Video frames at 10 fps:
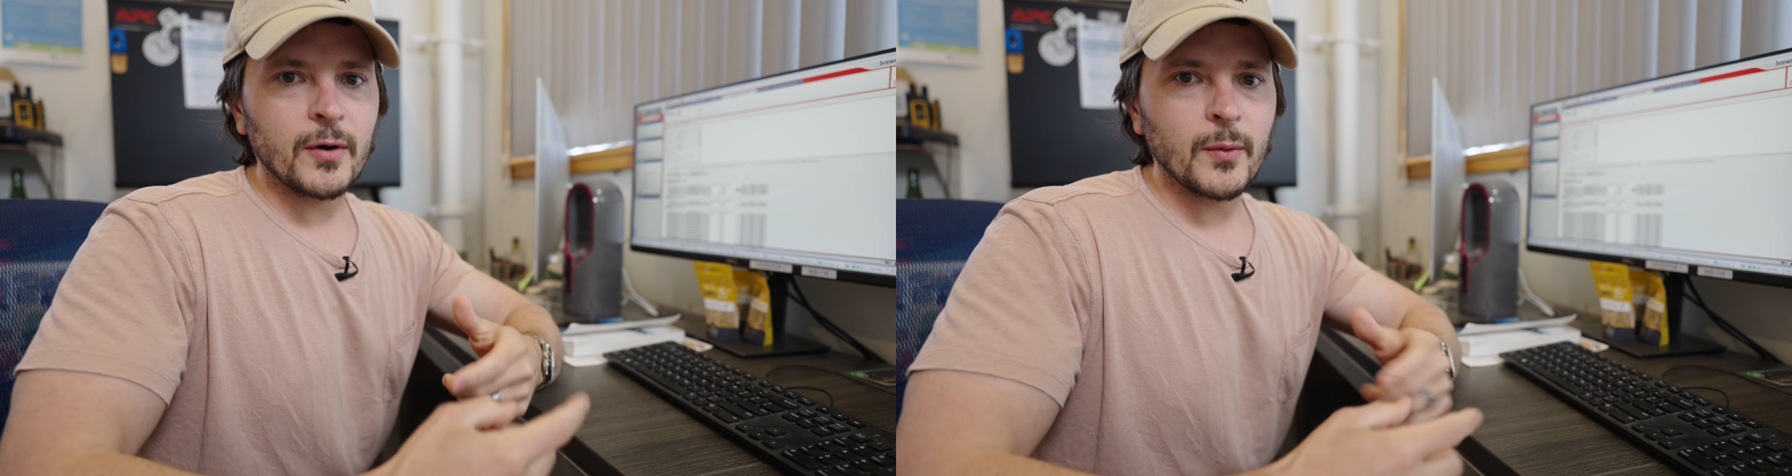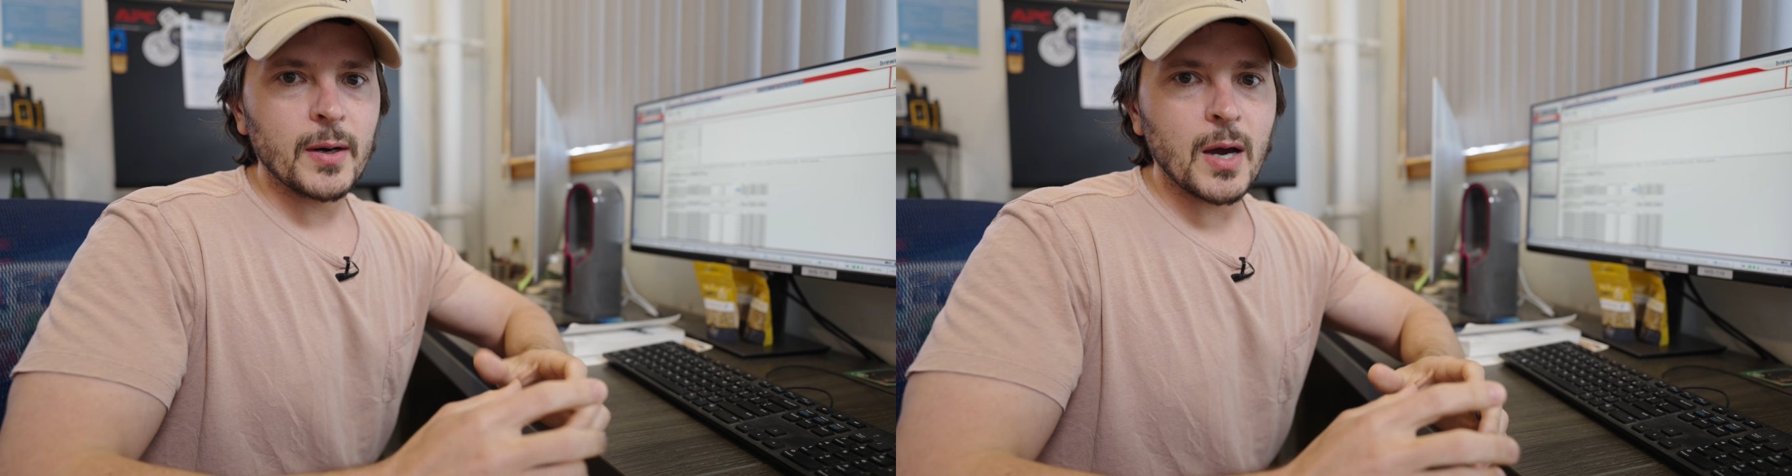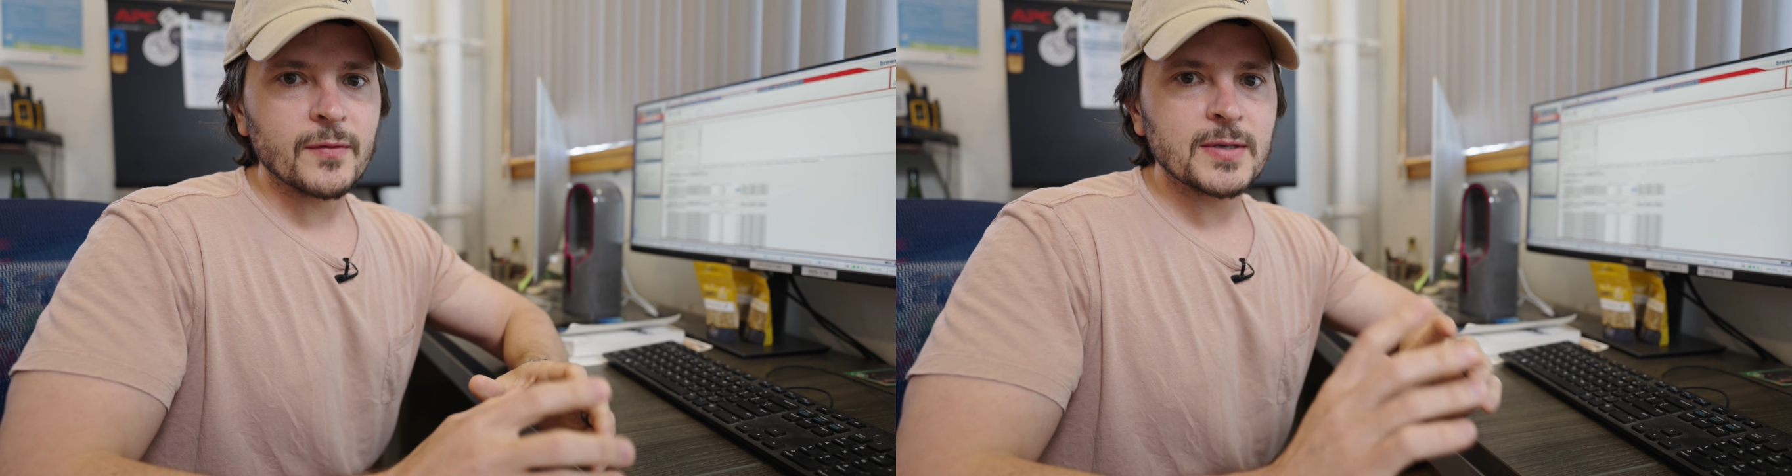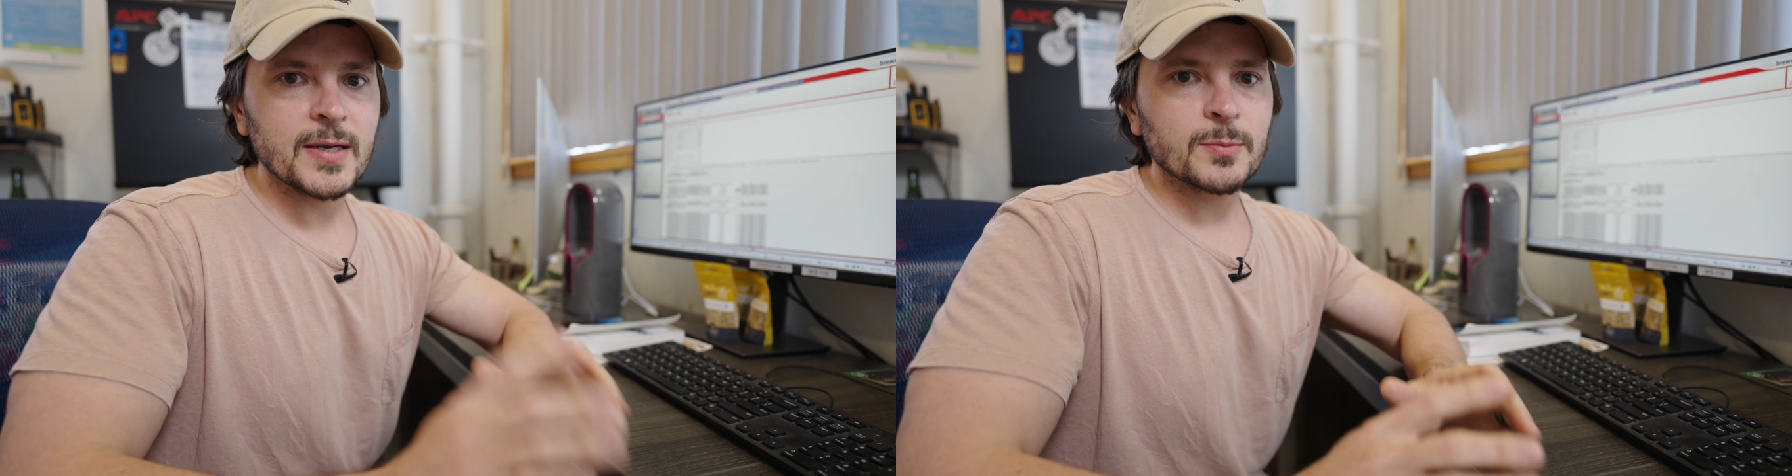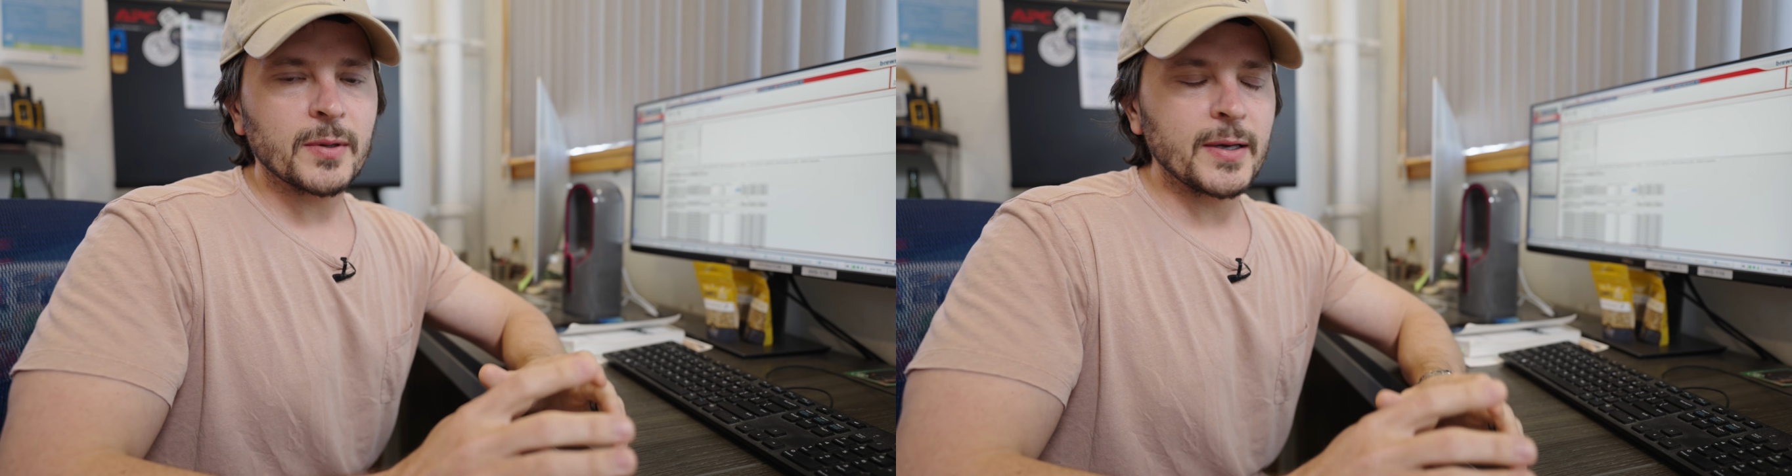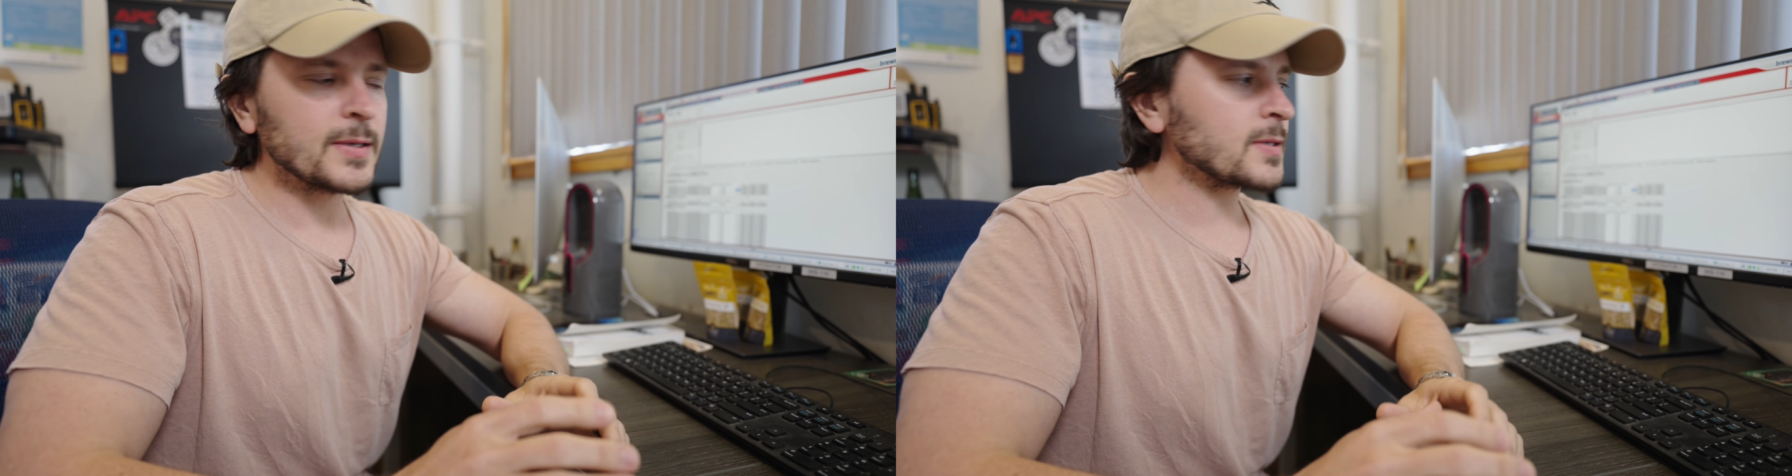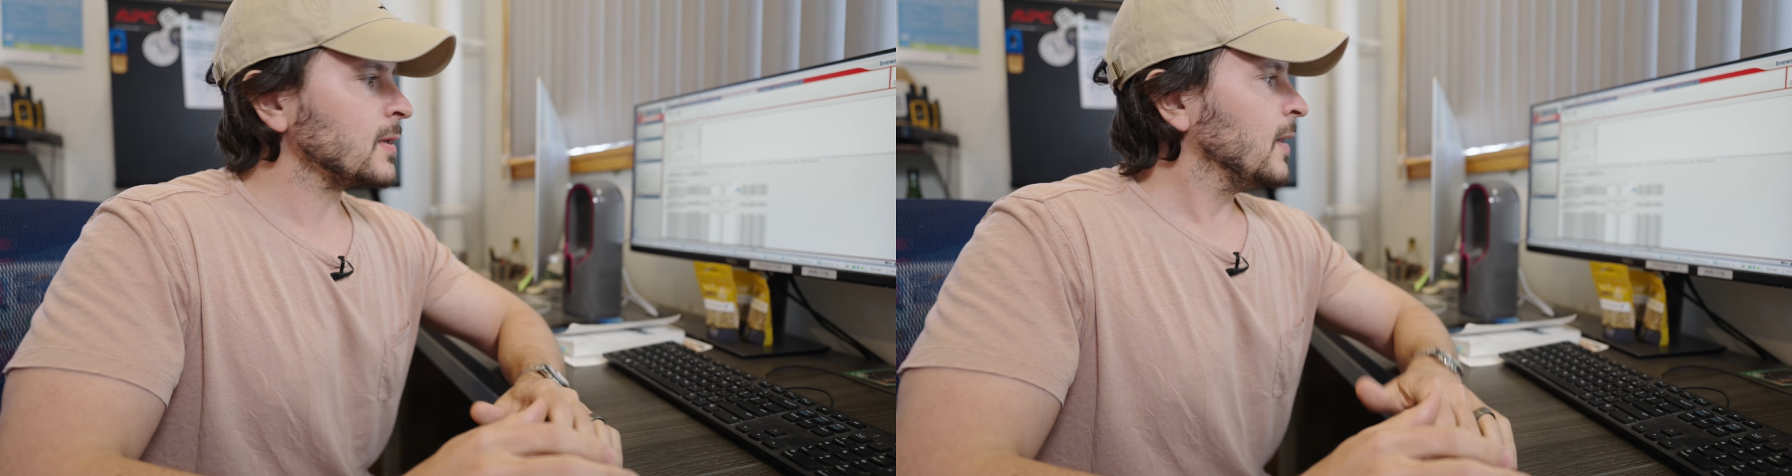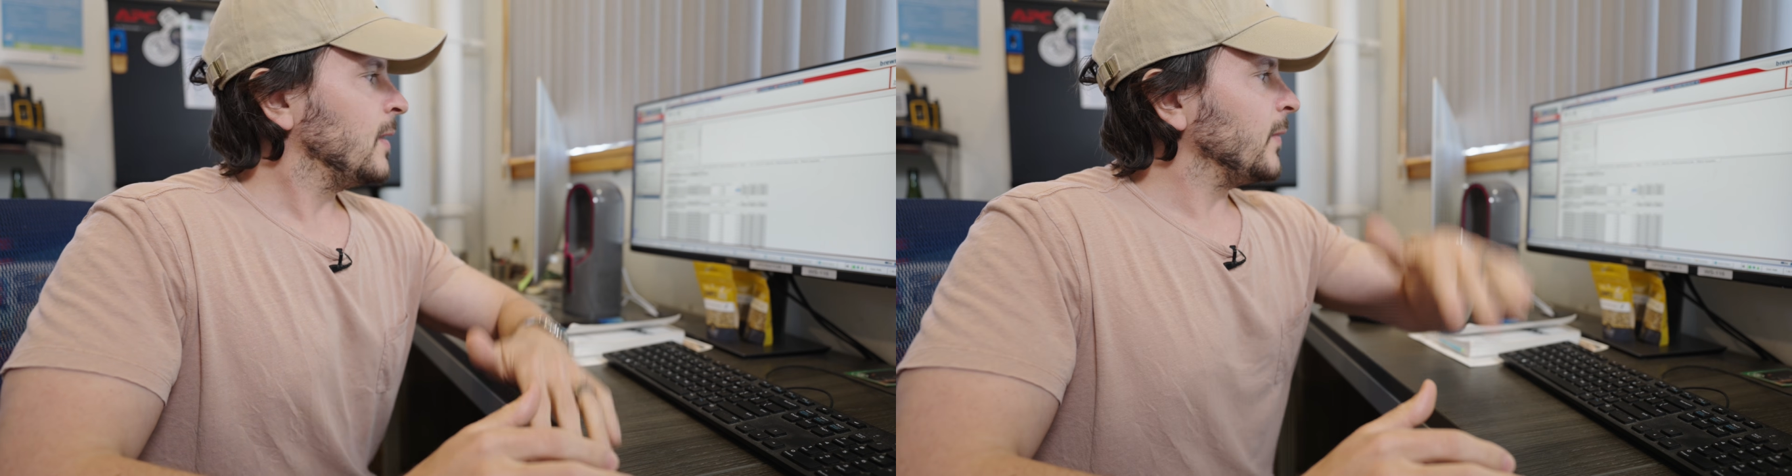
your runoff takes place